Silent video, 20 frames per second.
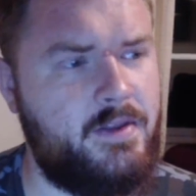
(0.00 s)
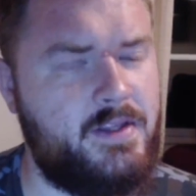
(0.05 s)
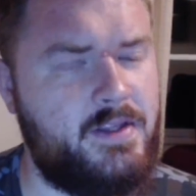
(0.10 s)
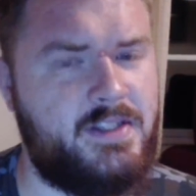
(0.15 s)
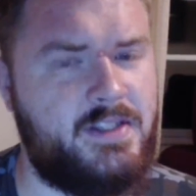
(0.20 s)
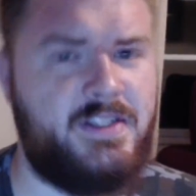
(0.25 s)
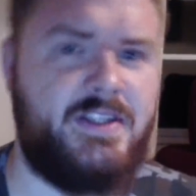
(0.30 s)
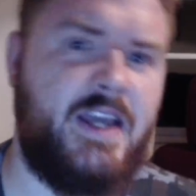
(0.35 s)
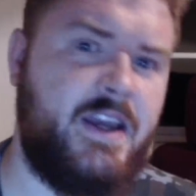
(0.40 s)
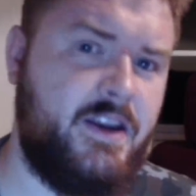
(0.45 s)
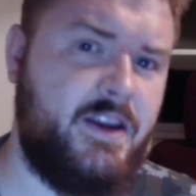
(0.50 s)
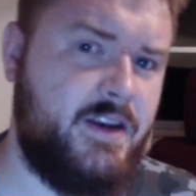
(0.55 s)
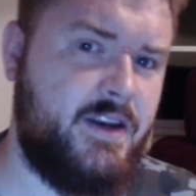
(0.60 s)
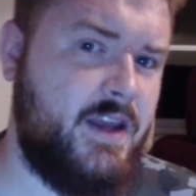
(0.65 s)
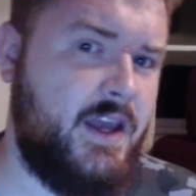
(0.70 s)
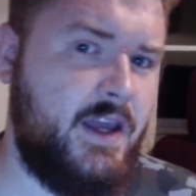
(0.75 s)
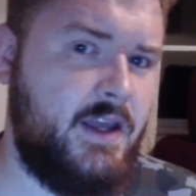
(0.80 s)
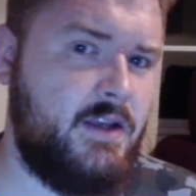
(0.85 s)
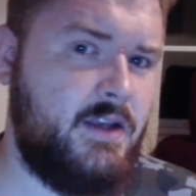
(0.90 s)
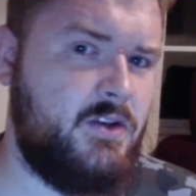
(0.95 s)
second
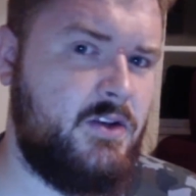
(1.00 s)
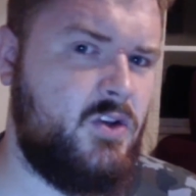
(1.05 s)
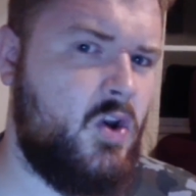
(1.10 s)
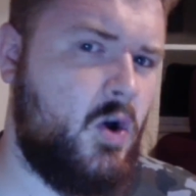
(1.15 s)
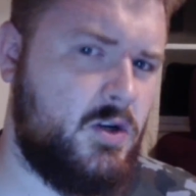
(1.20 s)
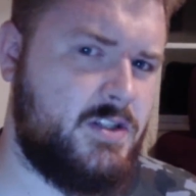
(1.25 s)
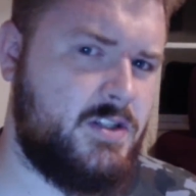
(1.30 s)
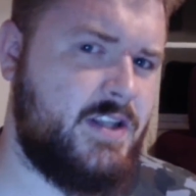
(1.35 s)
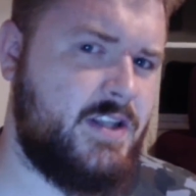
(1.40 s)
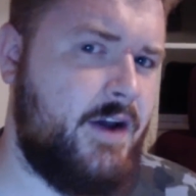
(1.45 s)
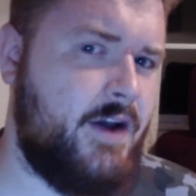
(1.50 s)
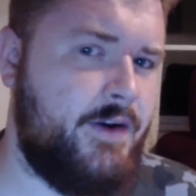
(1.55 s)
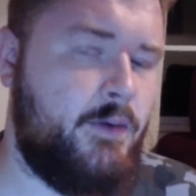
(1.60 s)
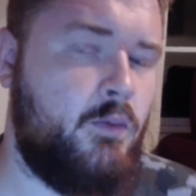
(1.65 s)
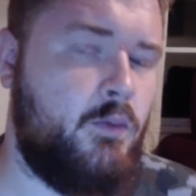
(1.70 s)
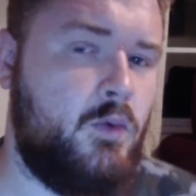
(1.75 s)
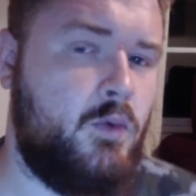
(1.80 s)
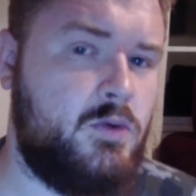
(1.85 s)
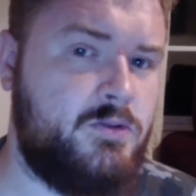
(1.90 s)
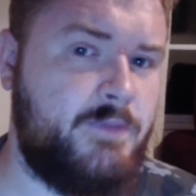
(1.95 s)
hit knocks down and
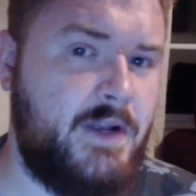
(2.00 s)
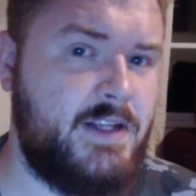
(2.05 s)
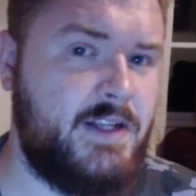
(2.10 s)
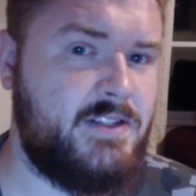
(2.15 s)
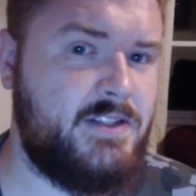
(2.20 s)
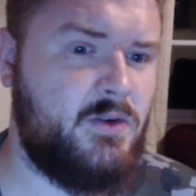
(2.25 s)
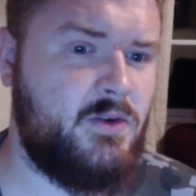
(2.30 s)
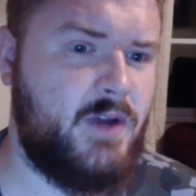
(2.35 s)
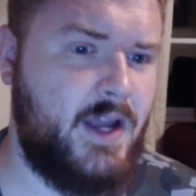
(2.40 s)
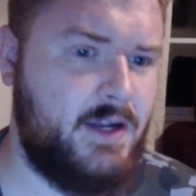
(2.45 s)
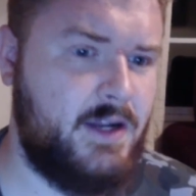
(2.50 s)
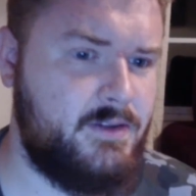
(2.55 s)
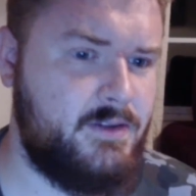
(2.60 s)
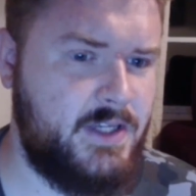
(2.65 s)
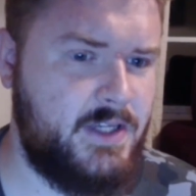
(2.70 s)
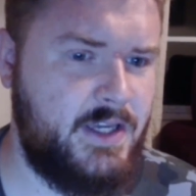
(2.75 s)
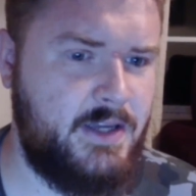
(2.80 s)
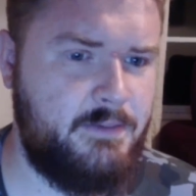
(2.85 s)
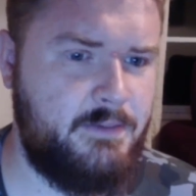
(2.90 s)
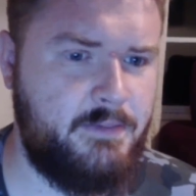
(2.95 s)
wall splats on counter
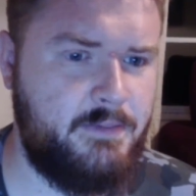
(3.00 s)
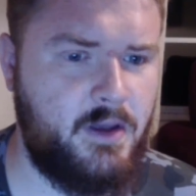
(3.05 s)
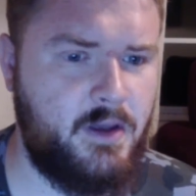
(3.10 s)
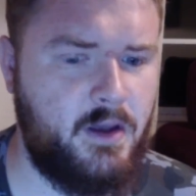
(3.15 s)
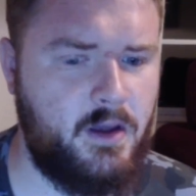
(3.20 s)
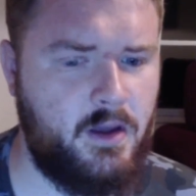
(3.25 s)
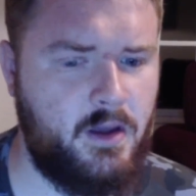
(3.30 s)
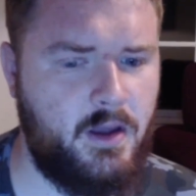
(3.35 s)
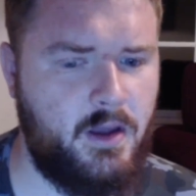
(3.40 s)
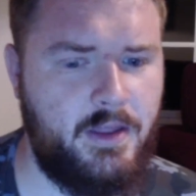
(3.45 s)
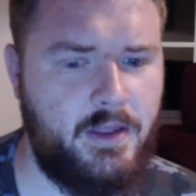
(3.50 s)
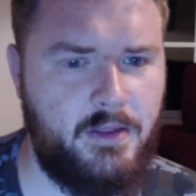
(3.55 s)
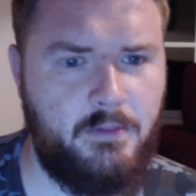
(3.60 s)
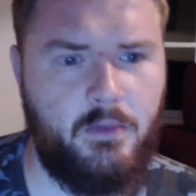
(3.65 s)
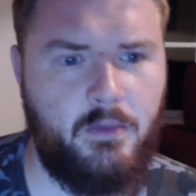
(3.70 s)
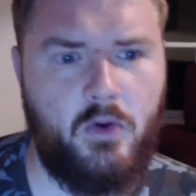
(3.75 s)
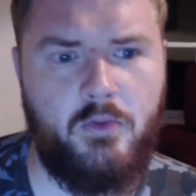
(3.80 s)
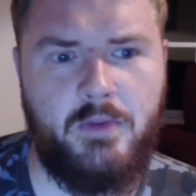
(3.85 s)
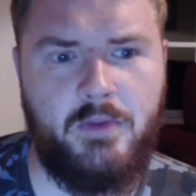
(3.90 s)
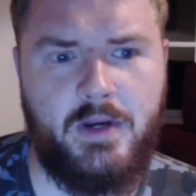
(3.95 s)
hit, but at the
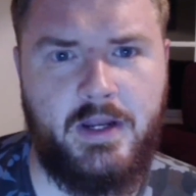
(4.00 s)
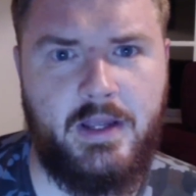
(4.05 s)
moment,